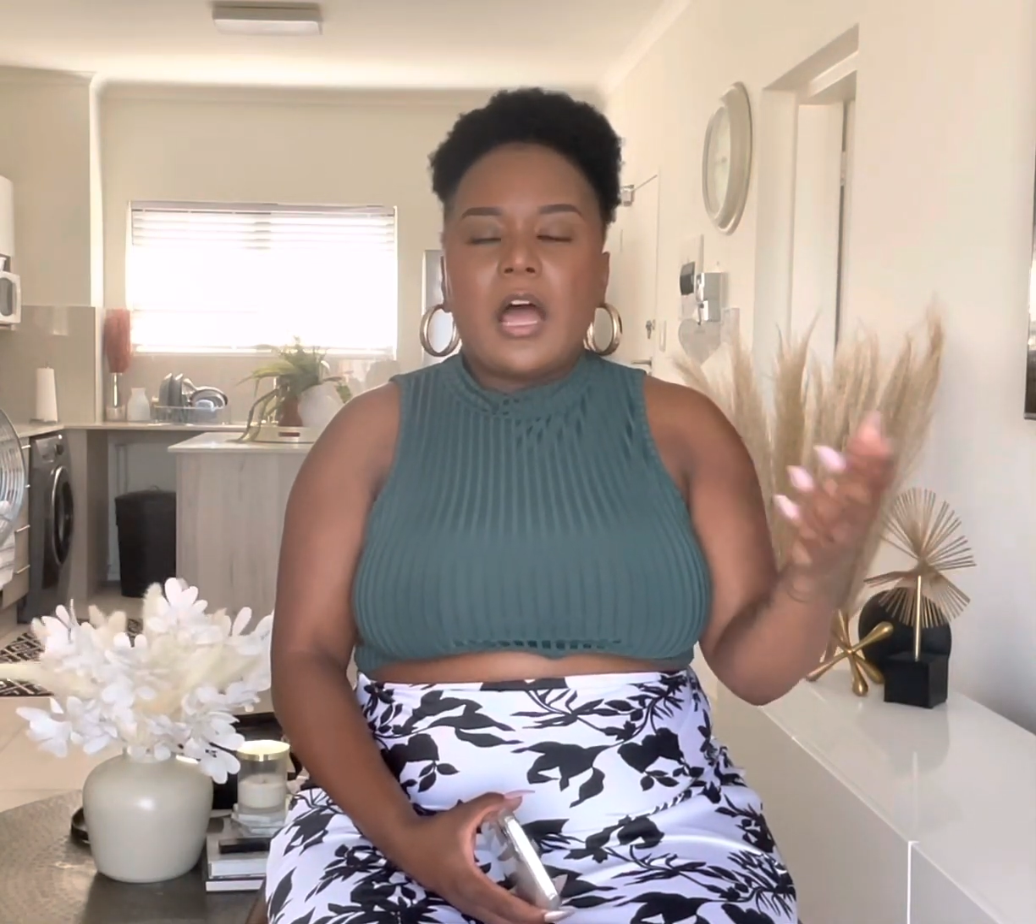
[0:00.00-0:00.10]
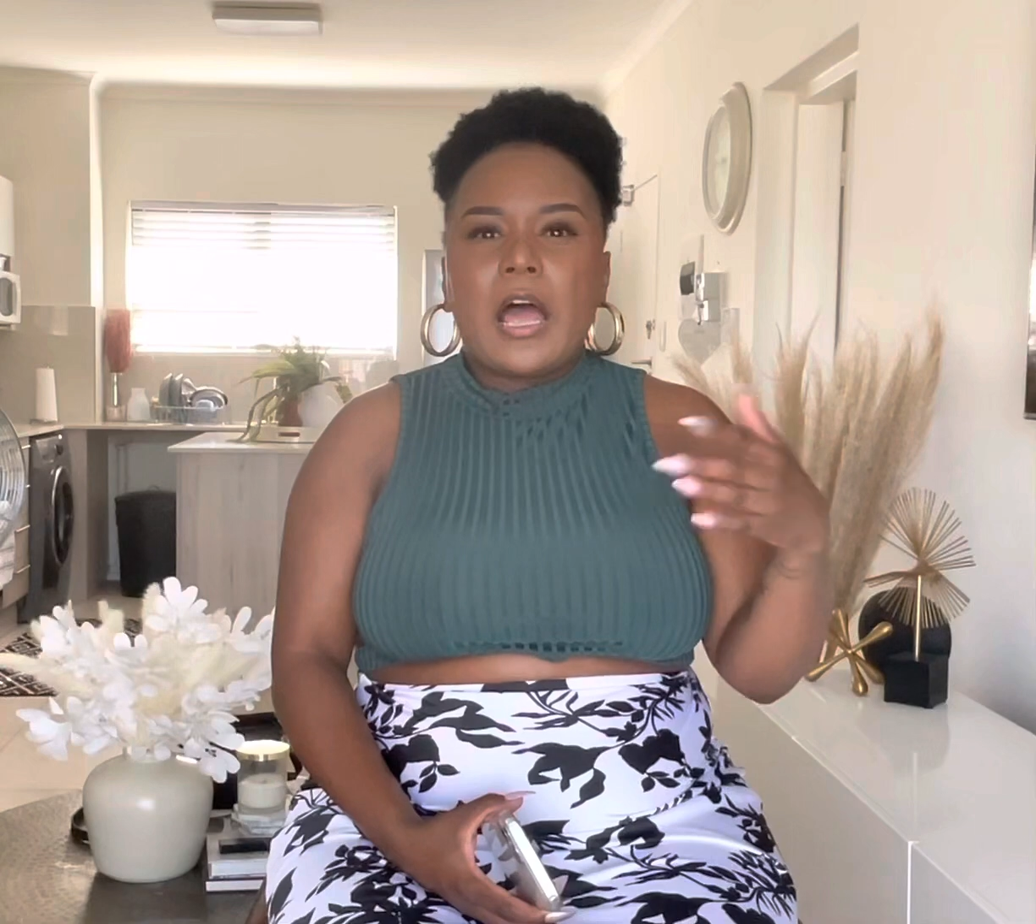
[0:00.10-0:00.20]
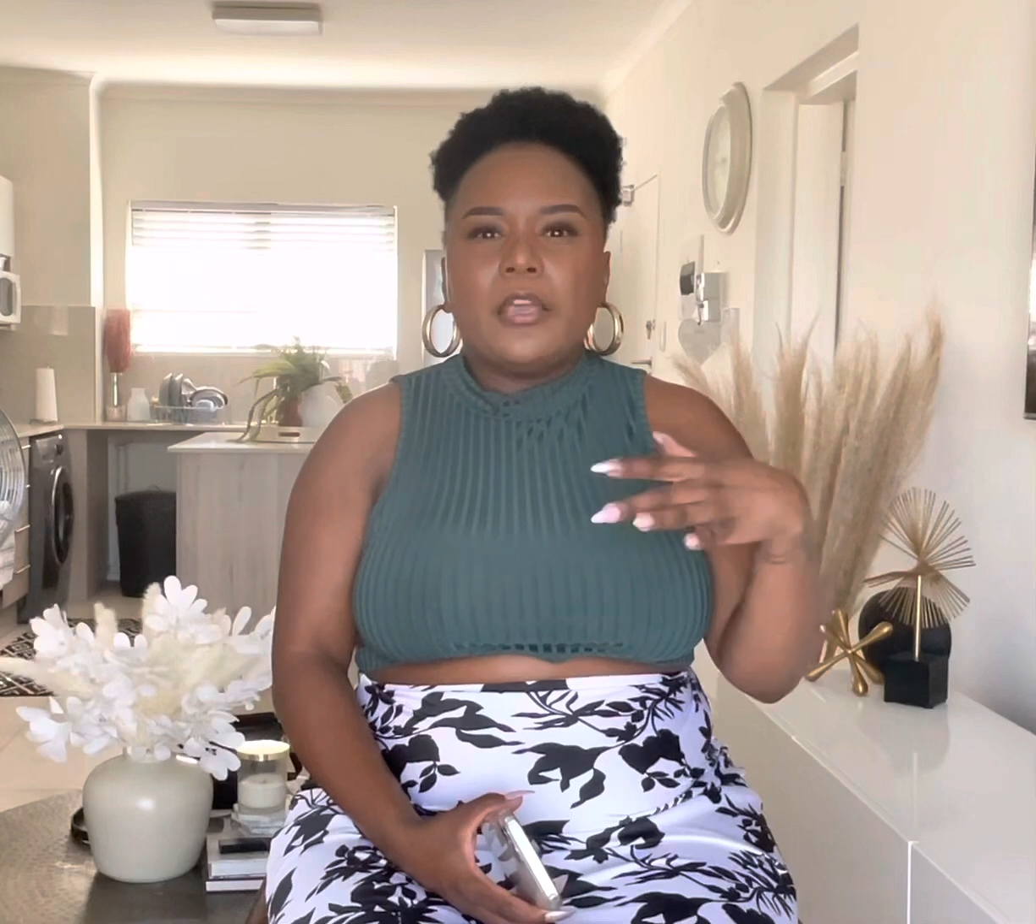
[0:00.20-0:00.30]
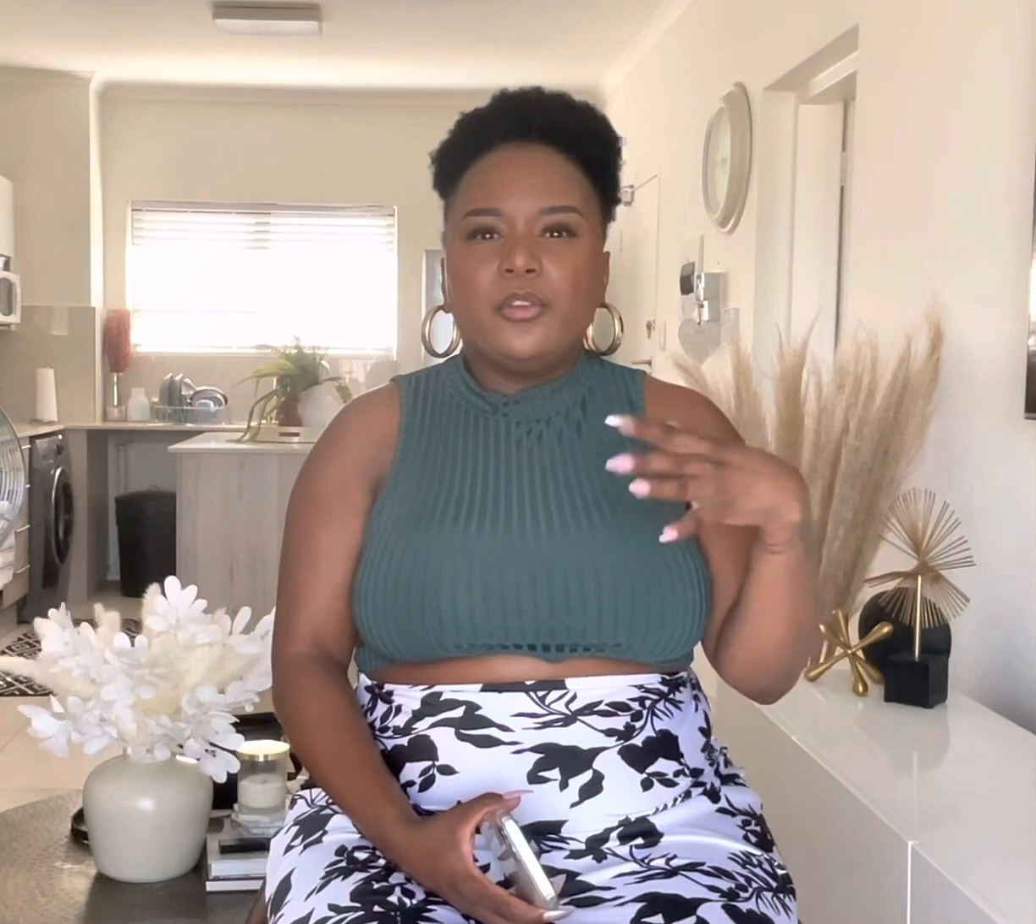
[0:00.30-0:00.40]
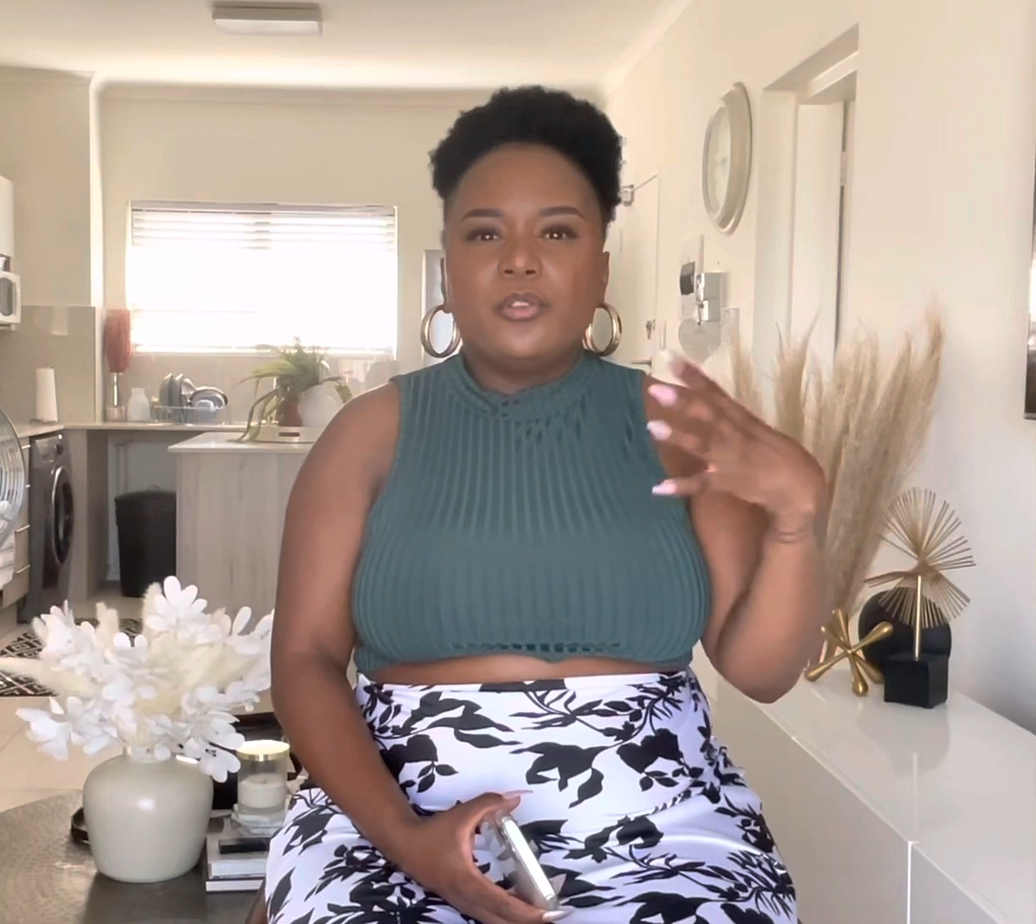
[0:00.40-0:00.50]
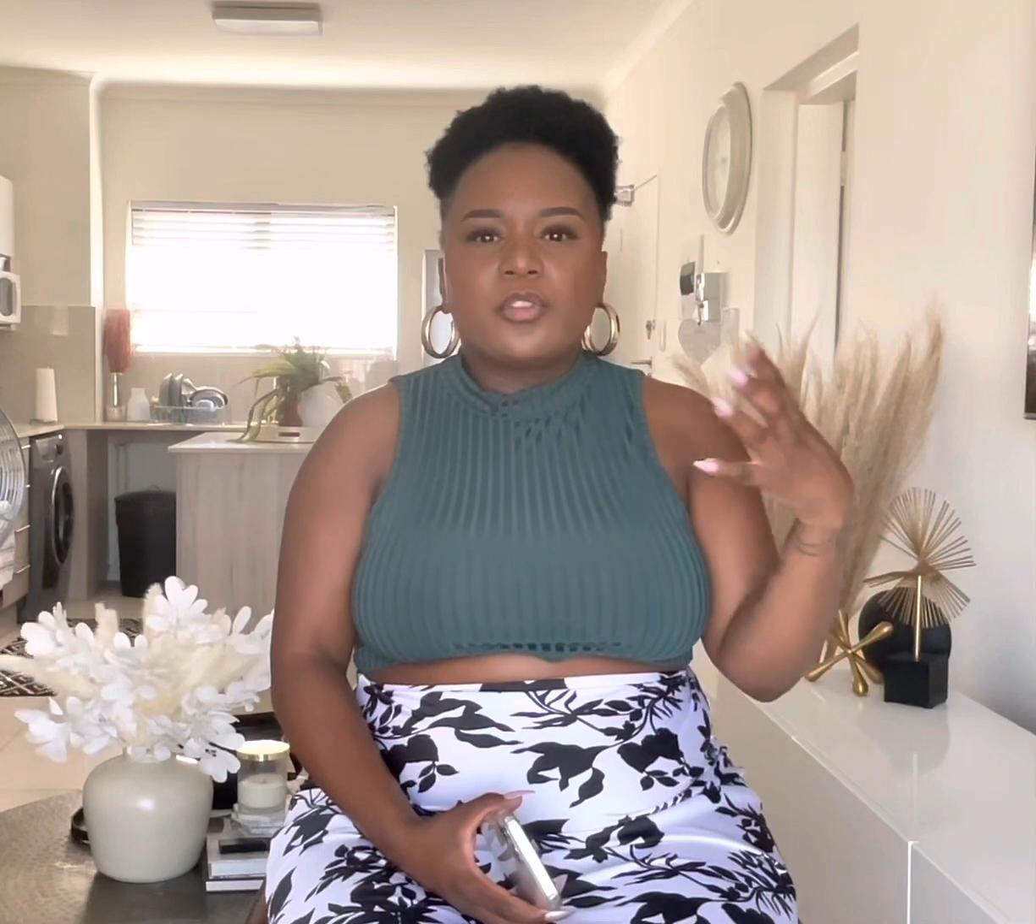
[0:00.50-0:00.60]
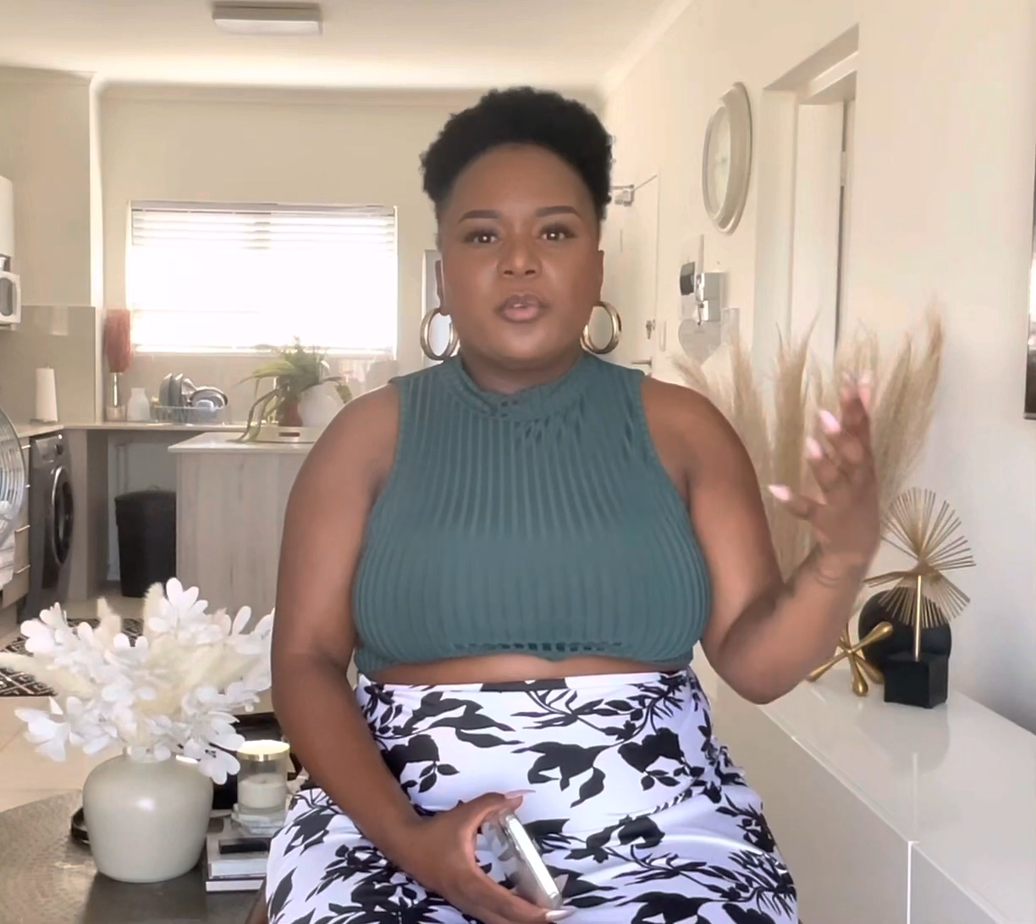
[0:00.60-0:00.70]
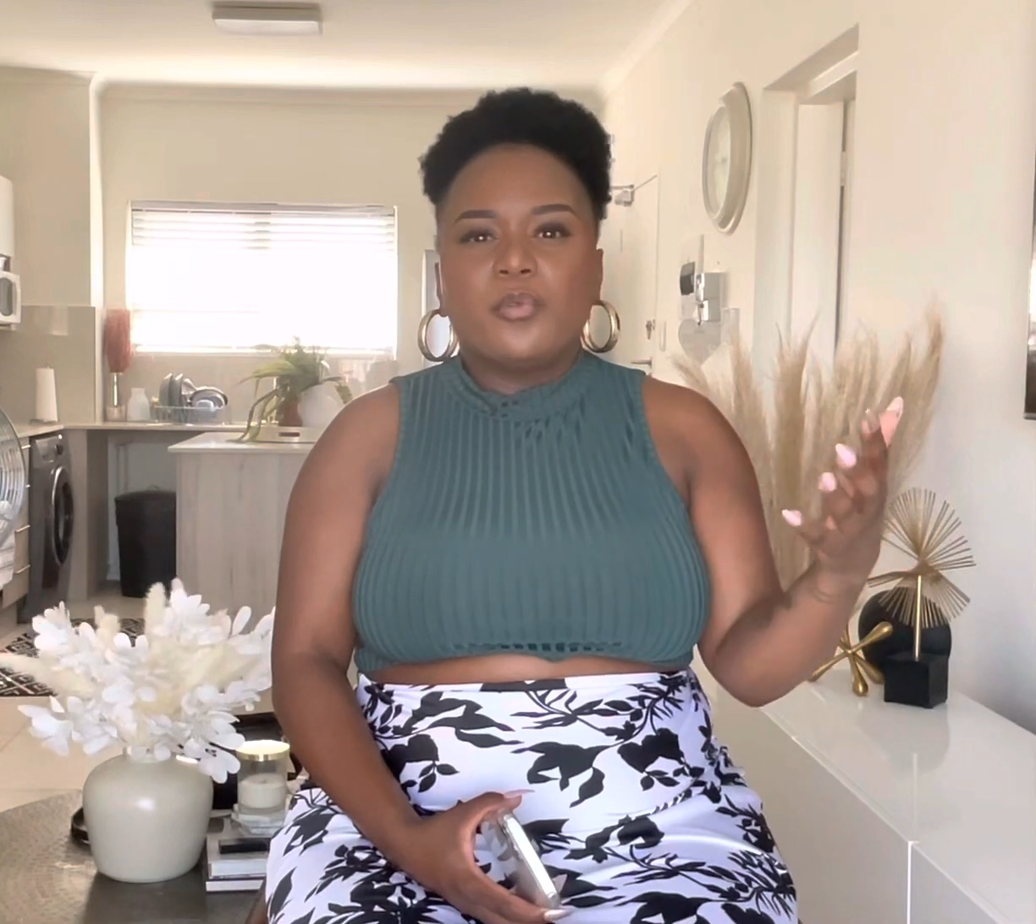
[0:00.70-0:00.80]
I usually